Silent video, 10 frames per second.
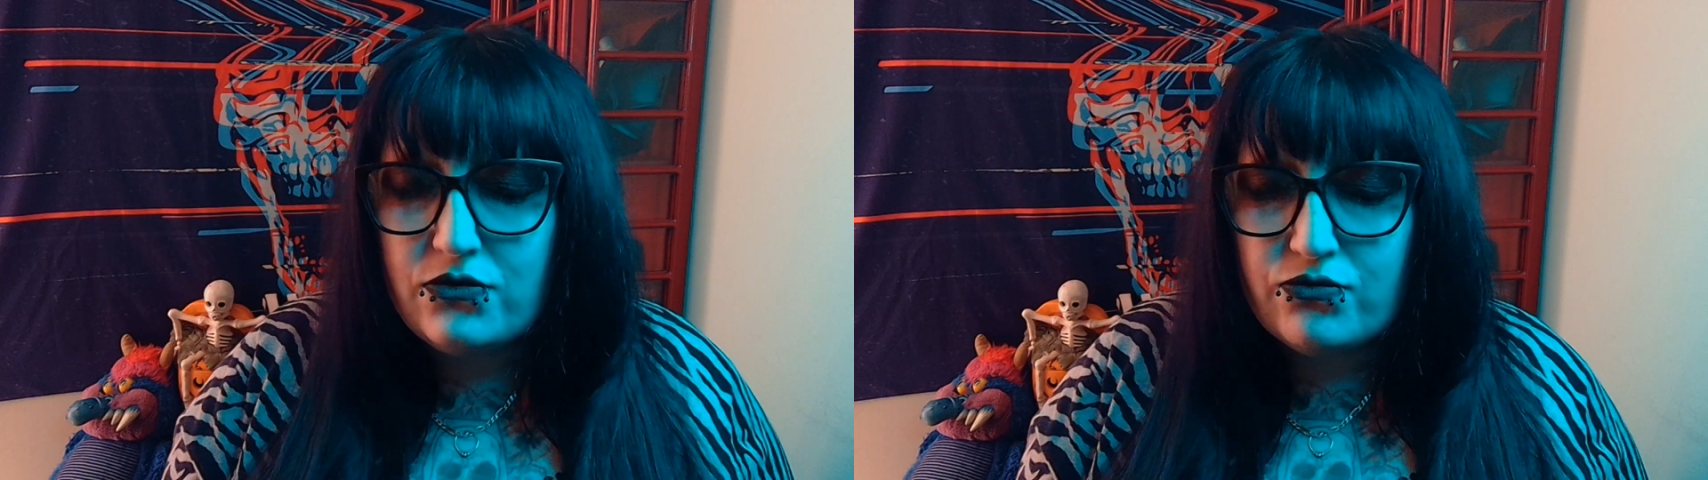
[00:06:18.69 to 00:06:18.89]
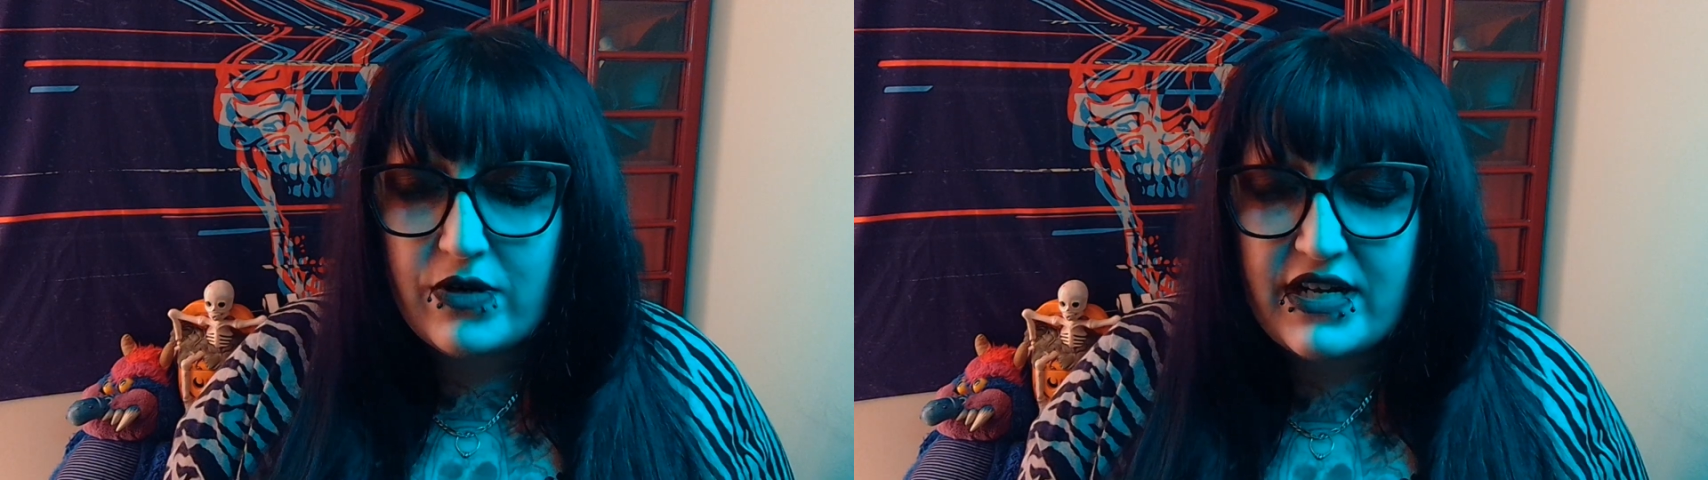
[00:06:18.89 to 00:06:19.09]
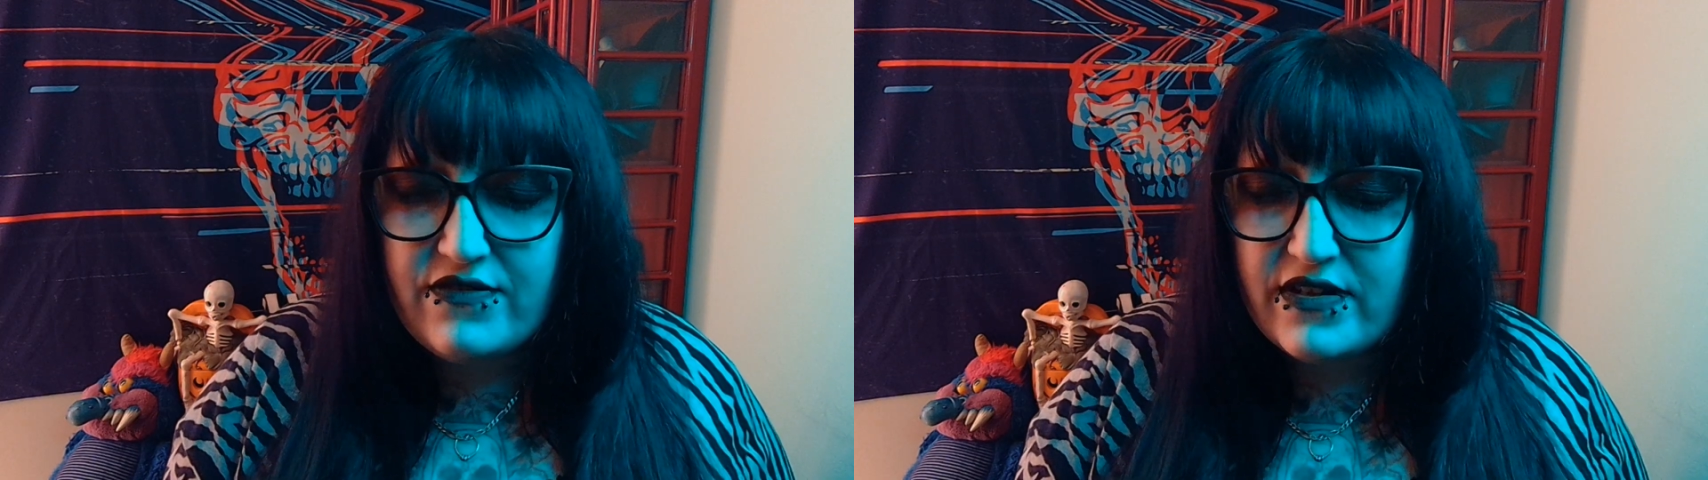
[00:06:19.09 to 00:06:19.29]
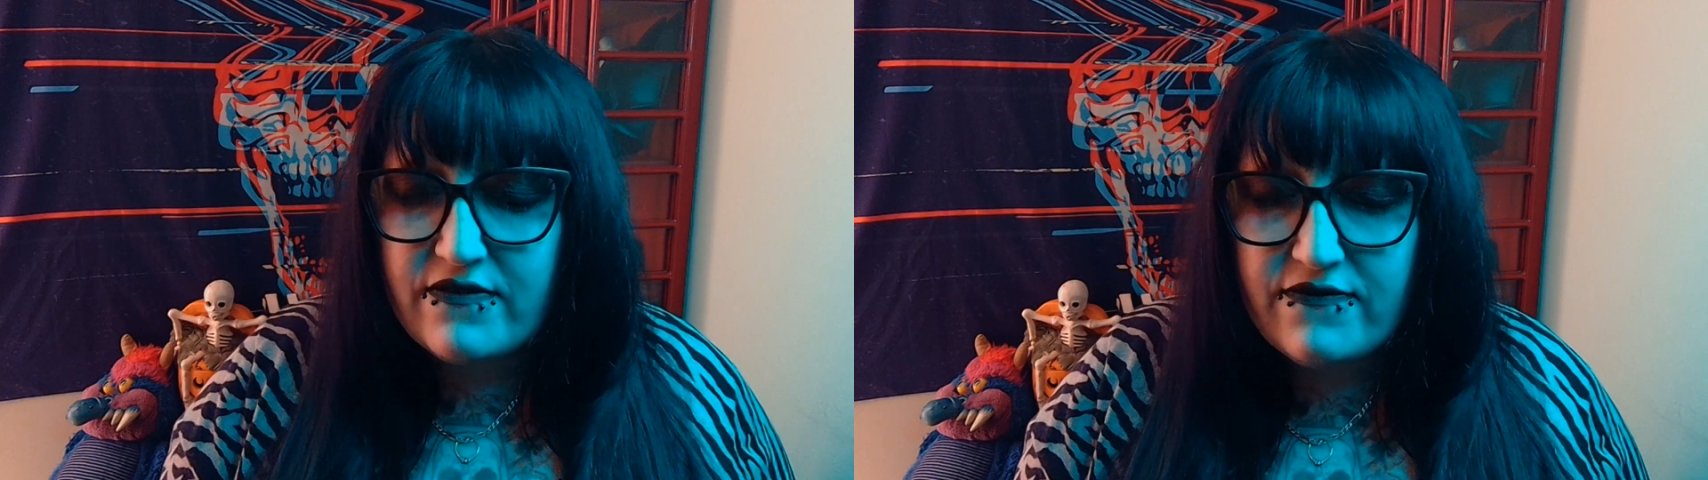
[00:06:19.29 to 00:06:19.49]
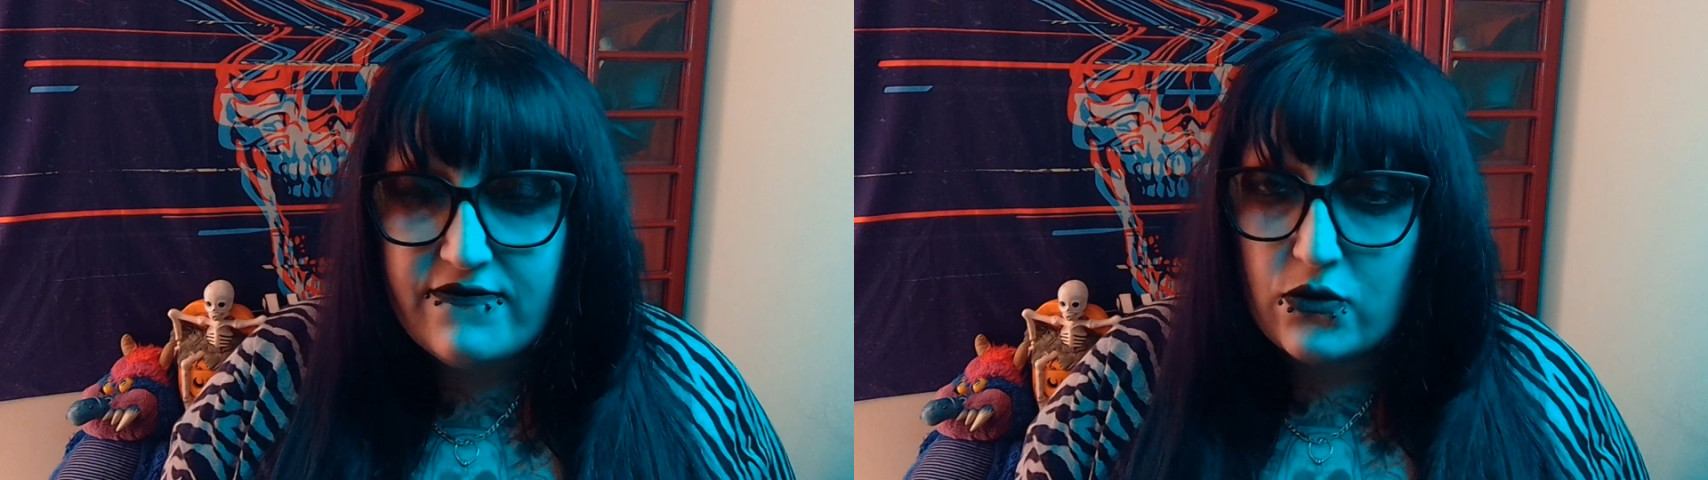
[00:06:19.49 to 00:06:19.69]
driving
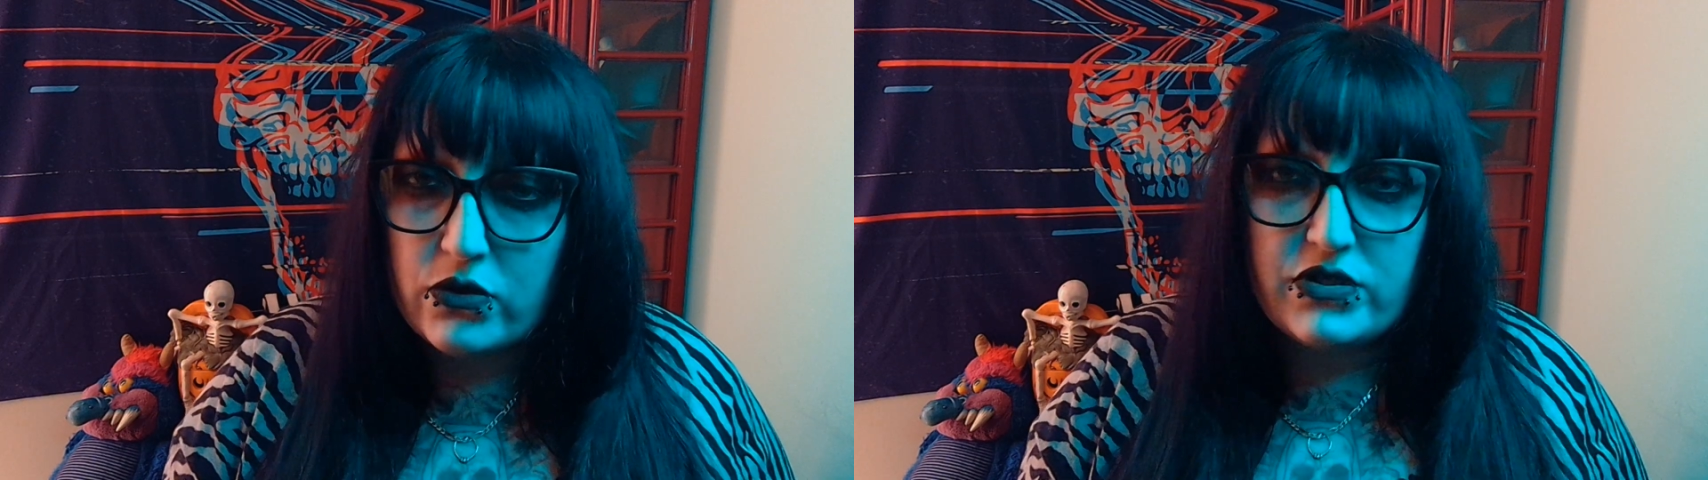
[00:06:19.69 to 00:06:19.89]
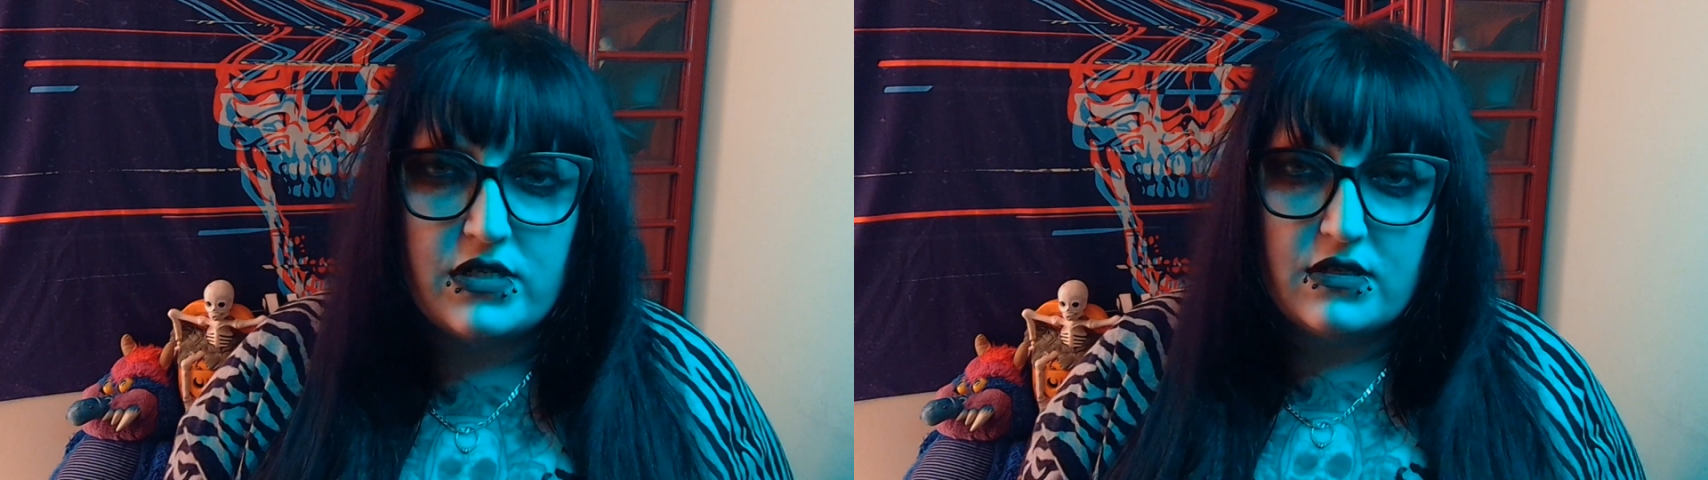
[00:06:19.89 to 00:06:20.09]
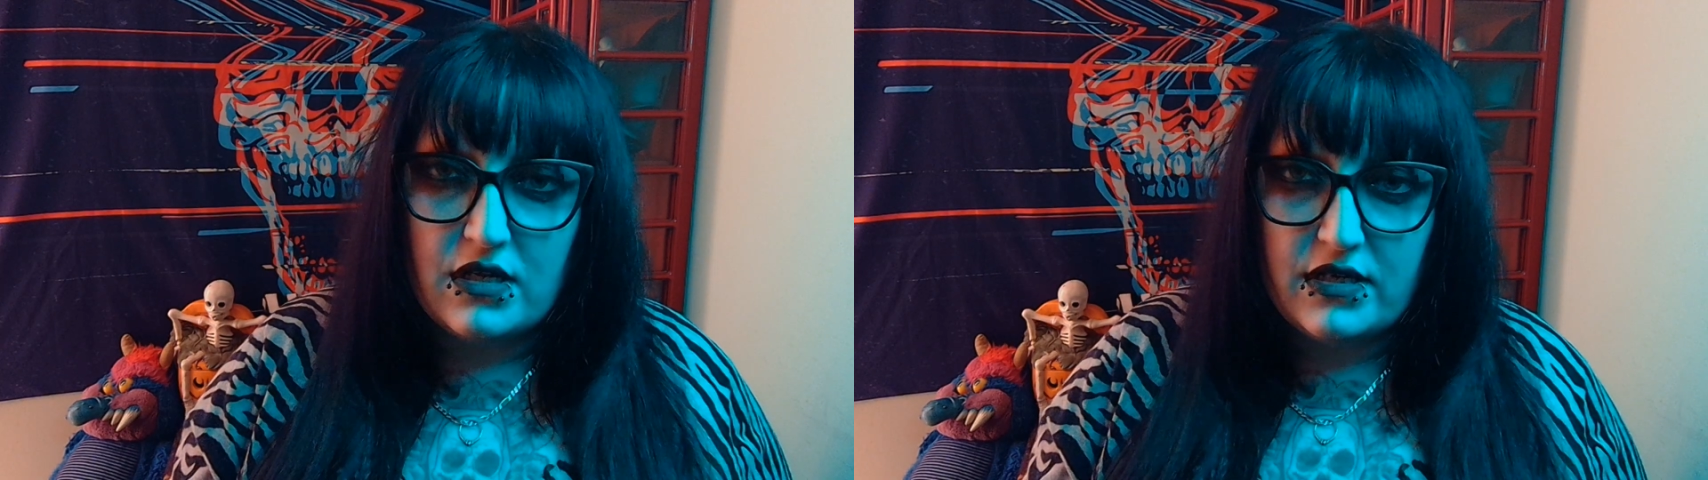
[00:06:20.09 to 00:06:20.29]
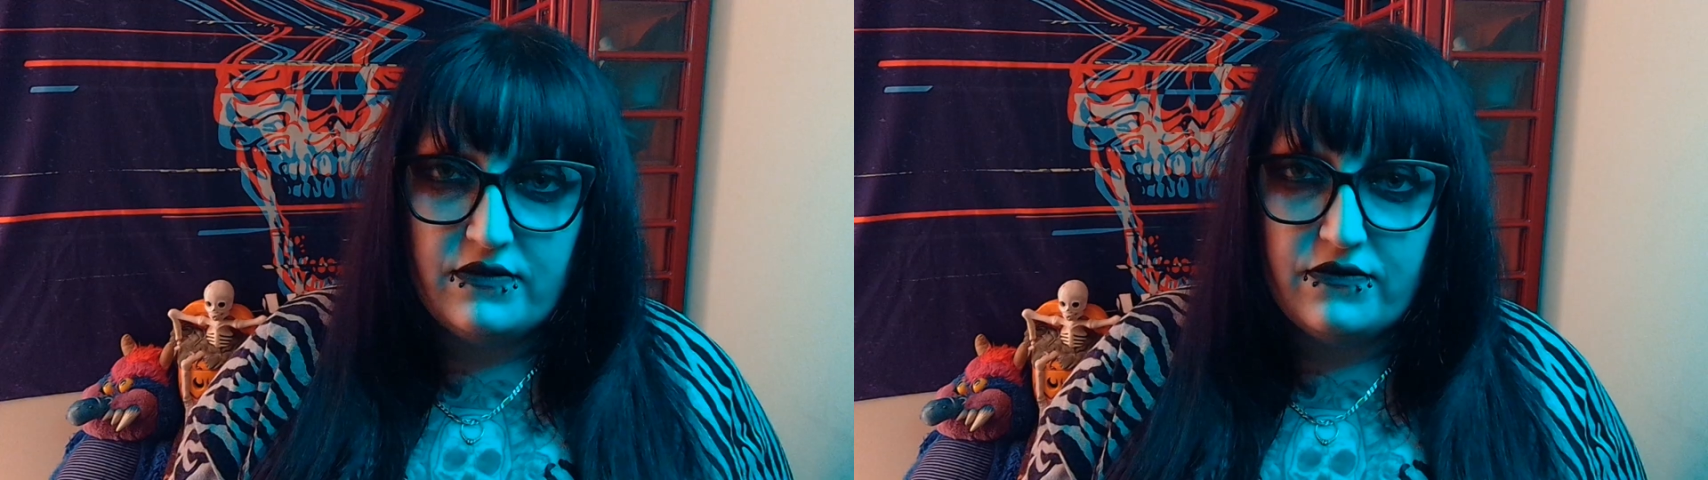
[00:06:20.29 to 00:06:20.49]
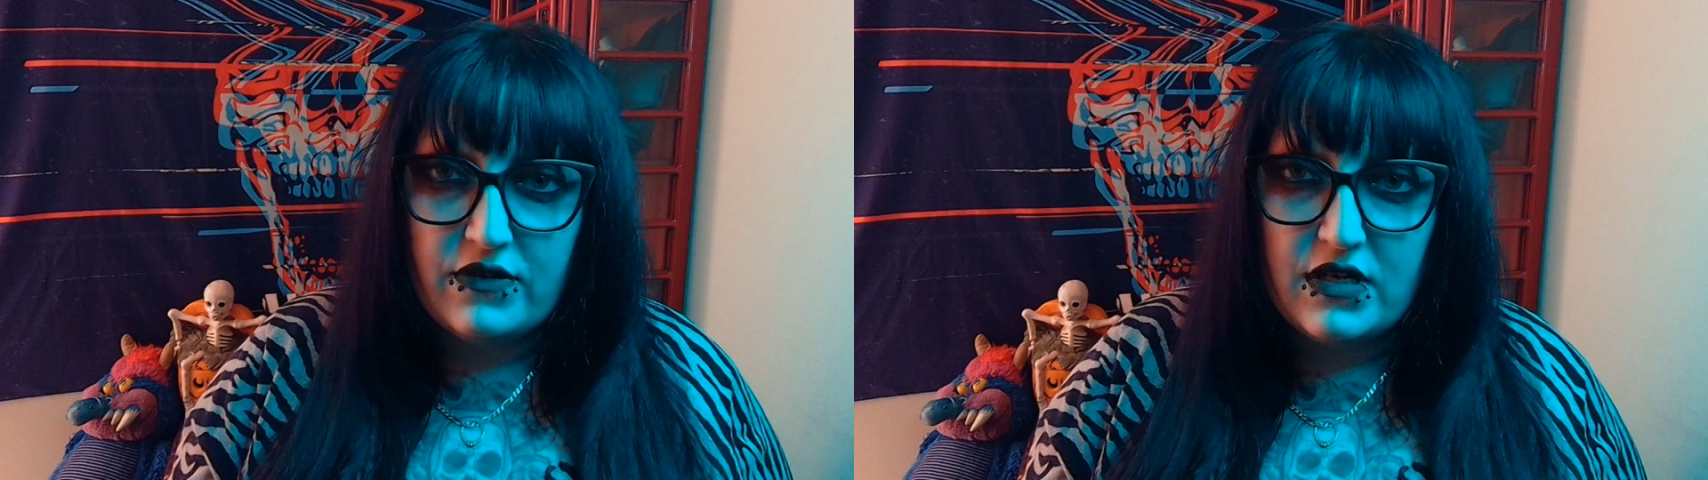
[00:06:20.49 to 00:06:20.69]
force in
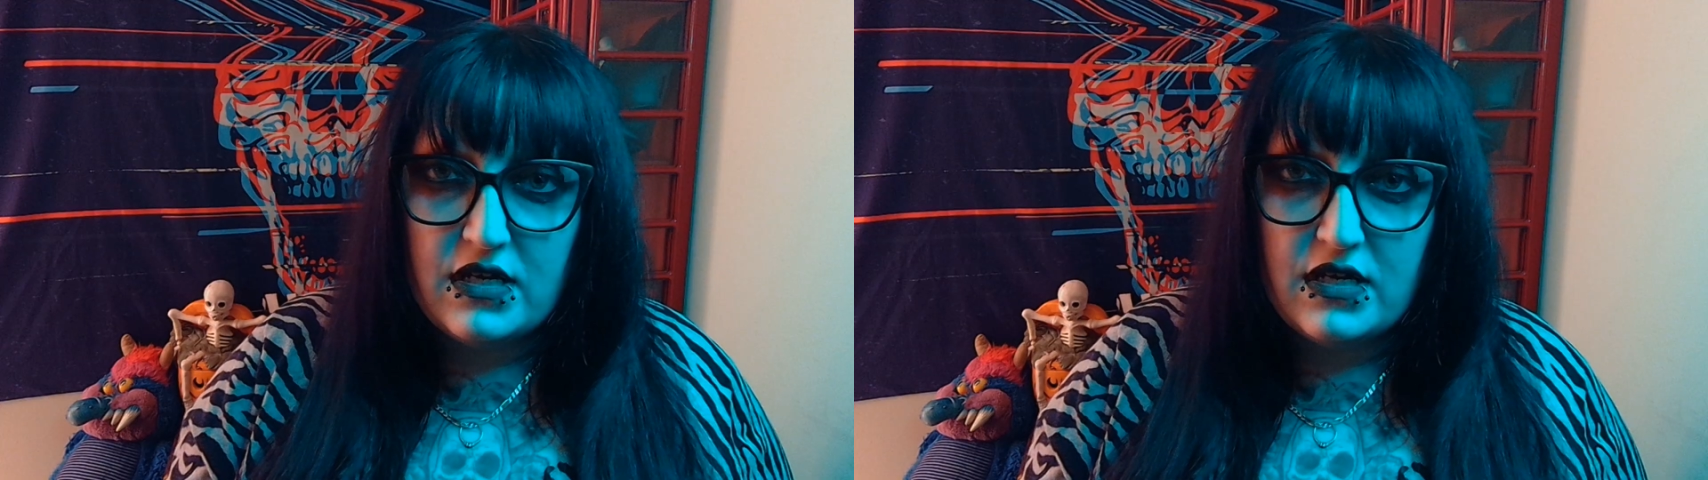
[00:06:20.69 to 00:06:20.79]
life.